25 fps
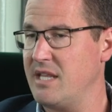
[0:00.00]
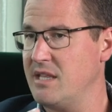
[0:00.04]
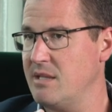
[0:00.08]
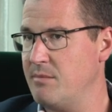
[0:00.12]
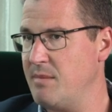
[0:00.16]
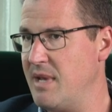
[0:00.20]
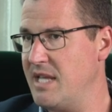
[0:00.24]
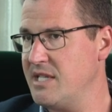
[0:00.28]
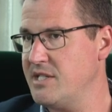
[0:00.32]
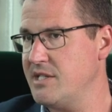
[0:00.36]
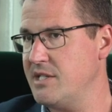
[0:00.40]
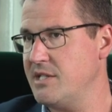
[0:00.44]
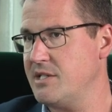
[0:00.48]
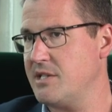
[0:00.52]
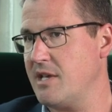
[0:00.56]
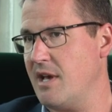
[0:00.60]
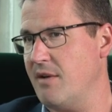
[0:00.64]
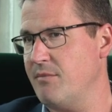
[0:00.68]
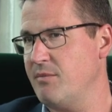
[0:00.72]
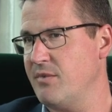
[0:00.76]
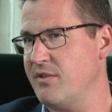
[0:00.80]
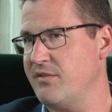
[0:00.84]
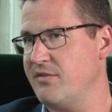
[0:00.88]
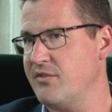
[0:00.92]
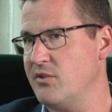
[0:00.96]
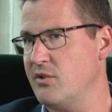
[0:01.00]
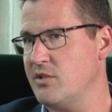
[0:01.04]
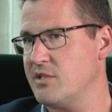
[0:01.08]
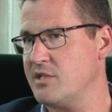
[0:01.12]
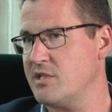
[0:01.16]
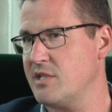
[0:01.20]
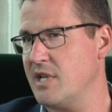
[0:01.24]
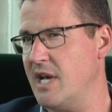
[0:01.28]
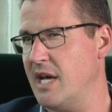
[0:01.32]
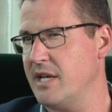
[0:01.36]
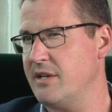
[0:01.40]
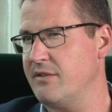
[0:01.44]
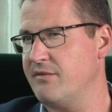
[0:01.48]
And the Menzies government first
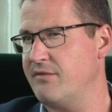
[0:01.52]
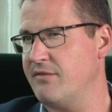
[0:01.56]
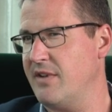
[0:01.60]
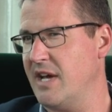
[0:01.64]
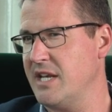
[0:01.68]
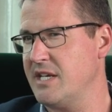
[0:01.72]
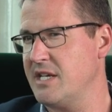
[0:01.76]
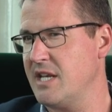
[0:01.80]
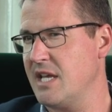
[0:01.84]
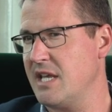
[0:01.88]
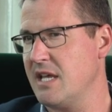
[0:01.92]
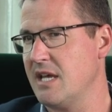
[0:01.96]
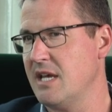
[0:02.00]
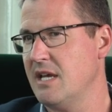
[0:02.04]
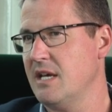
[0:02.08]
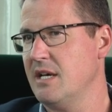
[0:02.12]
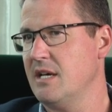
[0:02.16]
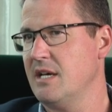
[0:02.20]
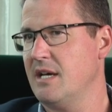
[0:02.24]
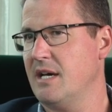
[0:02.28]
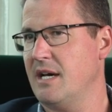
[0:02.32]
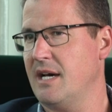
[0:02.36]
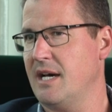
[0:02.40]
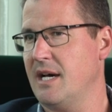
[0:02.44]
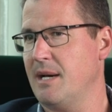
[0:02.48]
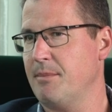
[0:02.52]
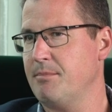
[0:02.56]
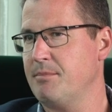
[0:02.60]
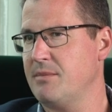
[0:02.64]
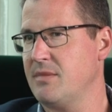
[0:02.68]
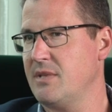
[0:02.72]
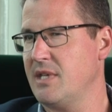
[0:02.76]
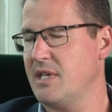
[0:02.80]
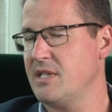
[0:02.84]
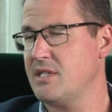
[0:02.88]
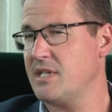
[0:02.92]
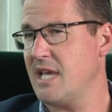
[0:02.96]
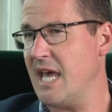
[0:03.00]
started funding um,
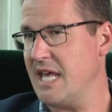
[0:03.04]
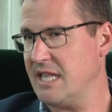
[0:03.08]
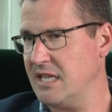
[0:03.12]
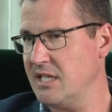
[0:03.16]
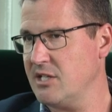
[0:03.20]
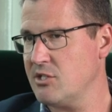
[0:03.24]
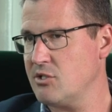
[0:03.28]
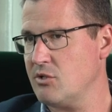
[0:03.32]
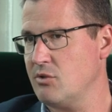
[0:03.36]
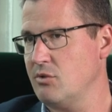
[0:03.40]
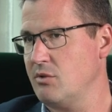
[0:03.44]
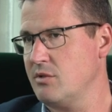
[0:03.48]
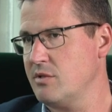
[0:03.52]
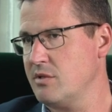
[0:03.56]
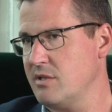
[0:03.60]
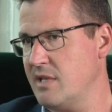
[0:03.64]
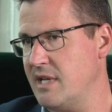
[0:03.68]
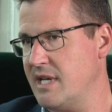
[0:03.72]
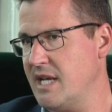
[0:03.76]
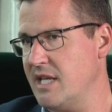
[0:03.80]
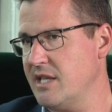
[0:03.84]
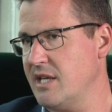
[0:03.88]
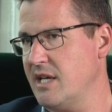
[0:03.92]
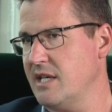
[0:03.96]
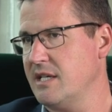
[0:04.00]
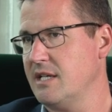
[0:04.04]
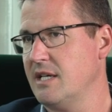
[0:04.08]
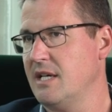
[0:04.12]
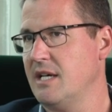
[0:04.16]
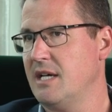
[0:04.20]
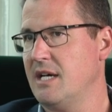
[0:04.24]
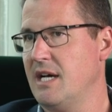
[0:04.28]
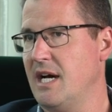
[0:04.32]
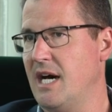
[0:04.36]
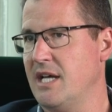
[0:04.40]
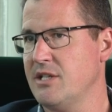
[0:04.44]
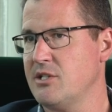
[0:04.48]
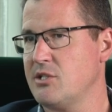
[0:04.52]
these Catholic schools and then other,
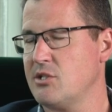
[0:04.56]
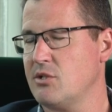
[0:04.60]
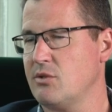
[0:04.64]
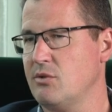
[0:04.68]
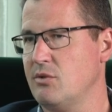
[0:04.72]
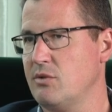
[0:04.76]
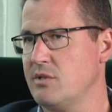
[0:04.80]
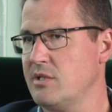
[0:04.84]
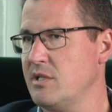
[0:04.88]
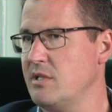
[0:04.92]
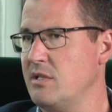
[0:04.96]
other schools.